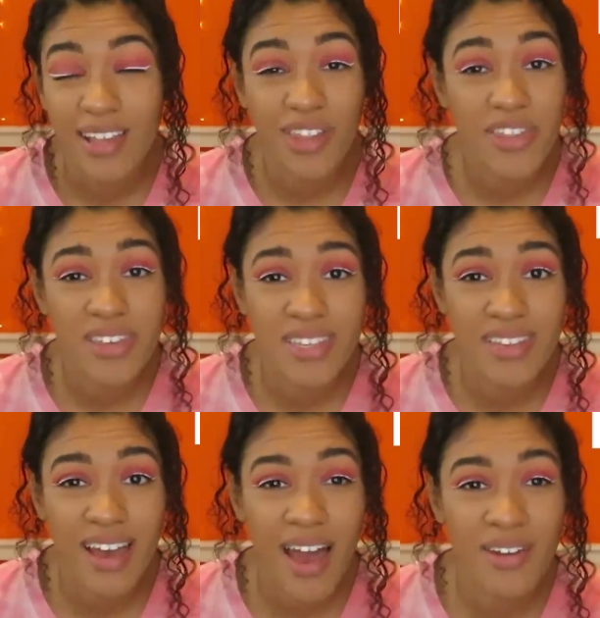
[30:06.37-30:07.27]
a lot of things
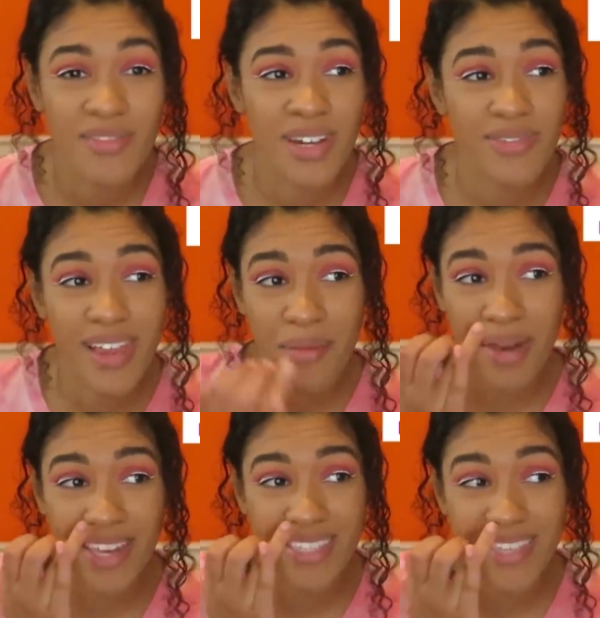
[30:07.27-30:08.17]
that I didn't really feel like
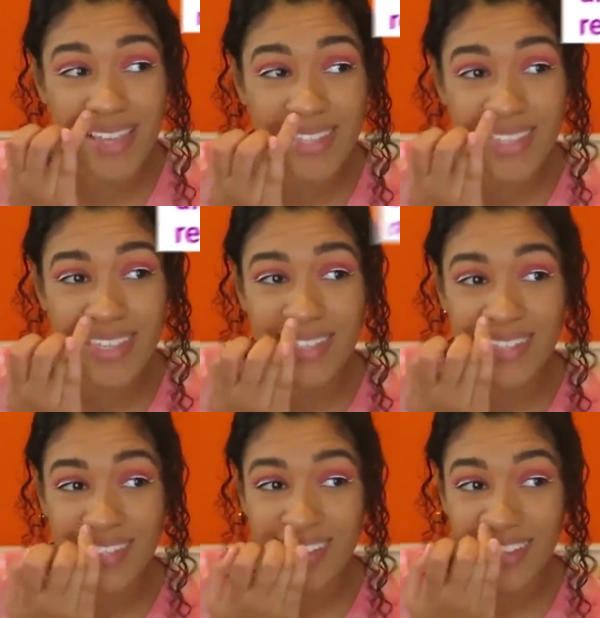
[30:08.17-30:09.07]
made sense,
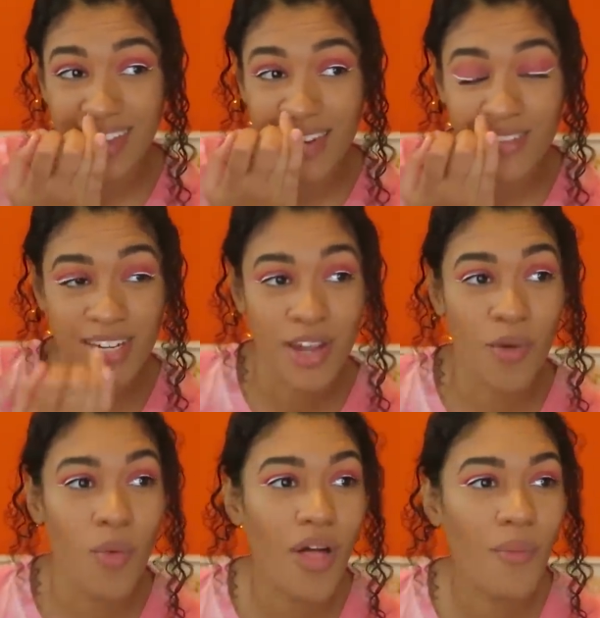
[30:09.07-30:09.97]
and I don't really
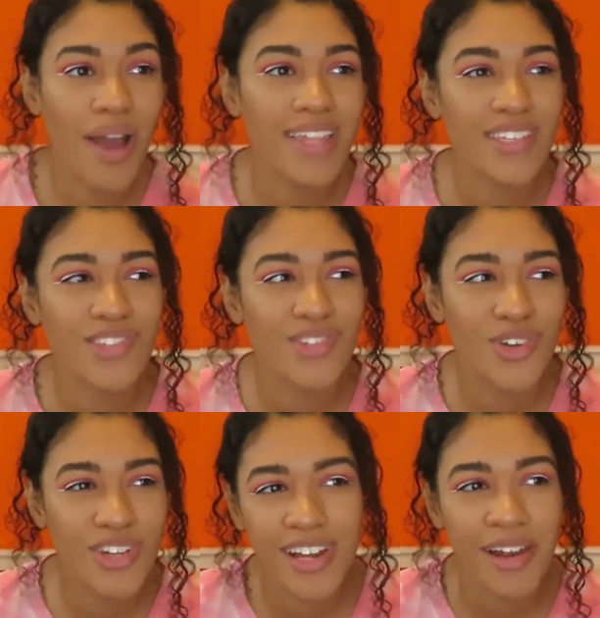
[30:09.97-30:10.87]
know where they
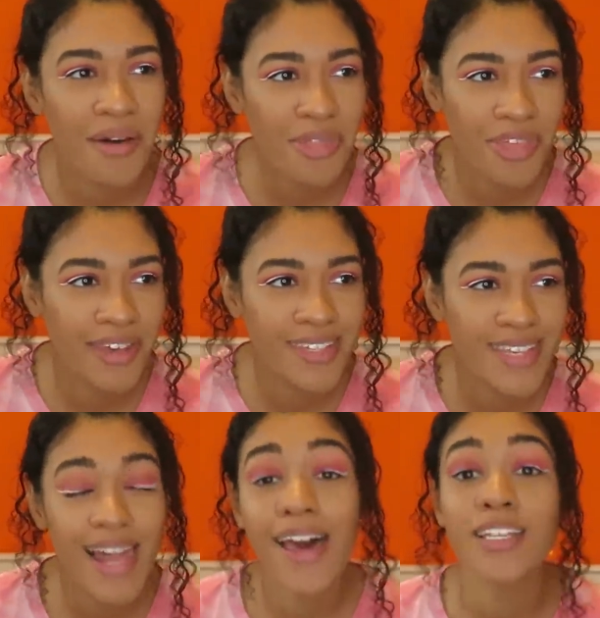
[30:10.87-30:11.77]
stood on a lot of
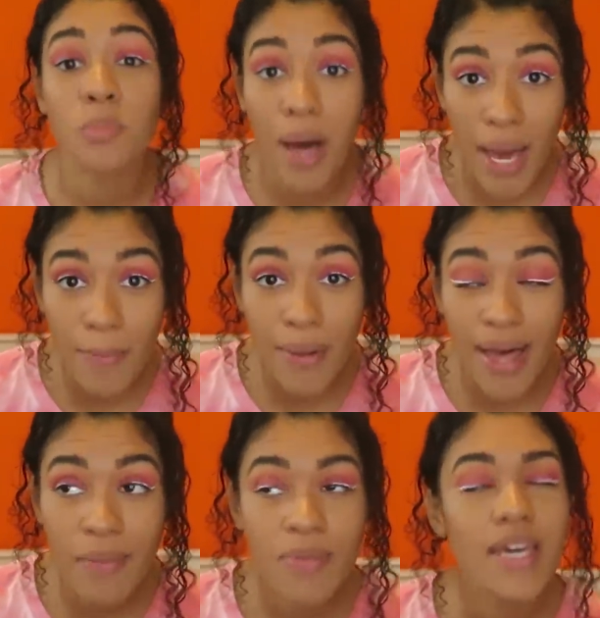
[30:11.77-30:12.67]
things. I liked
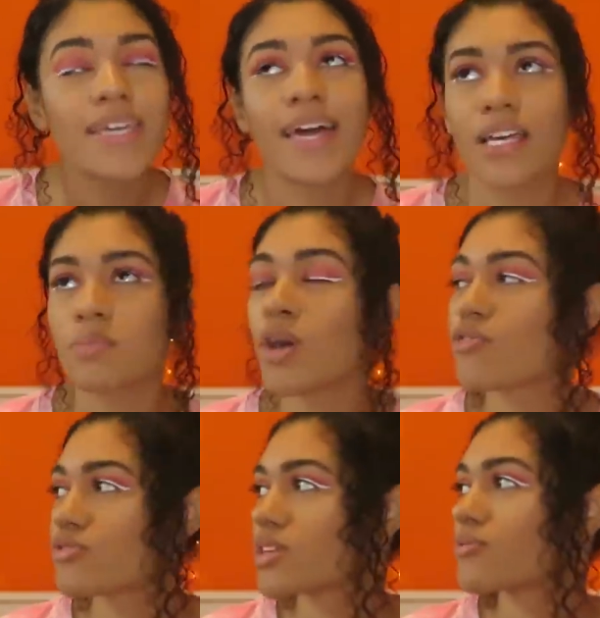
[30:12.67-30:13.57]
Piper. Yeah, that's my
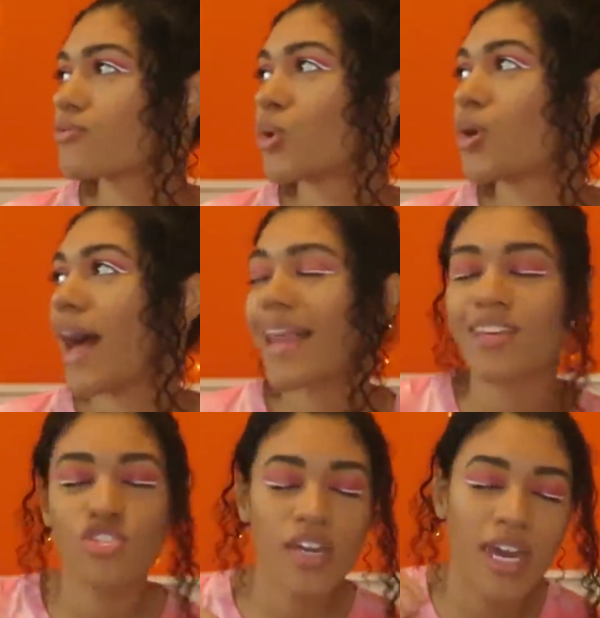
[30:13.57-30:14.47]
overruling thought.
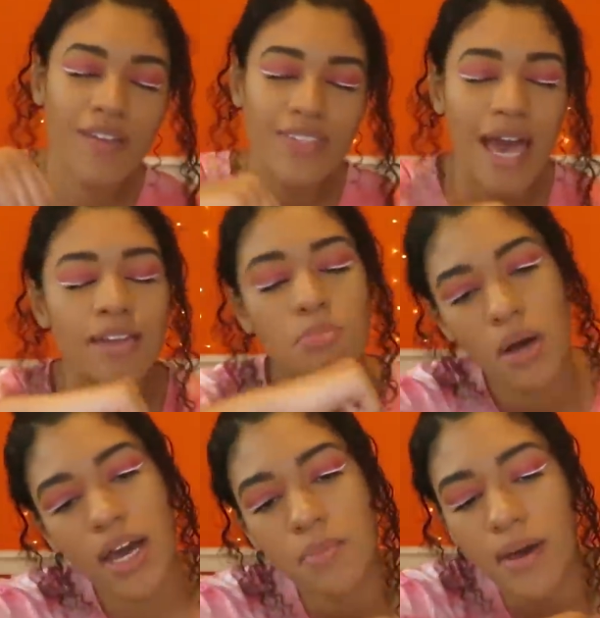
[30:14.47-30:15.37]
Alex Chaves and
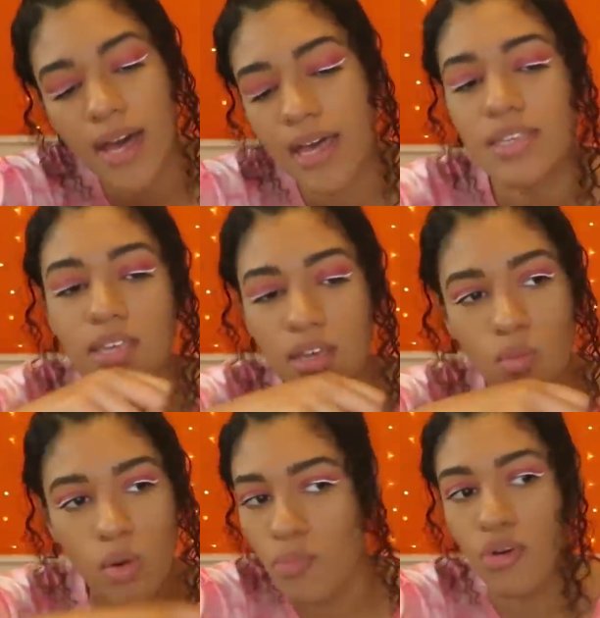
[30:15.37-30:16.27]
Piper
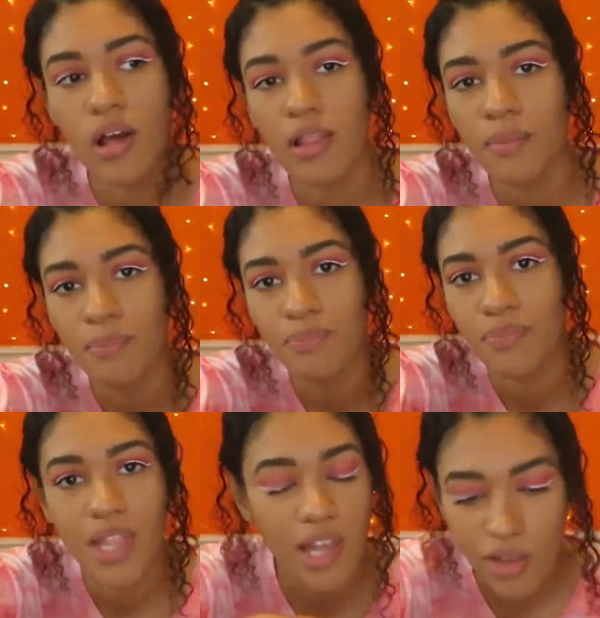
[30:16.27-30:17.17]
were brill.
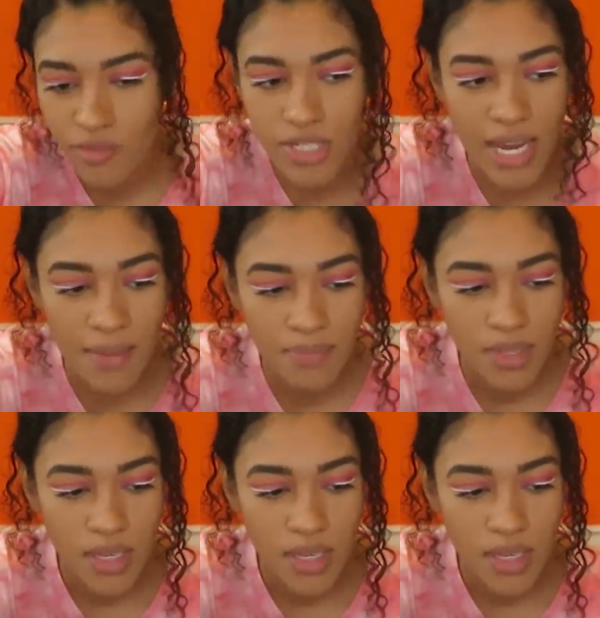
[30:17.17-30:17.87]
Loved it.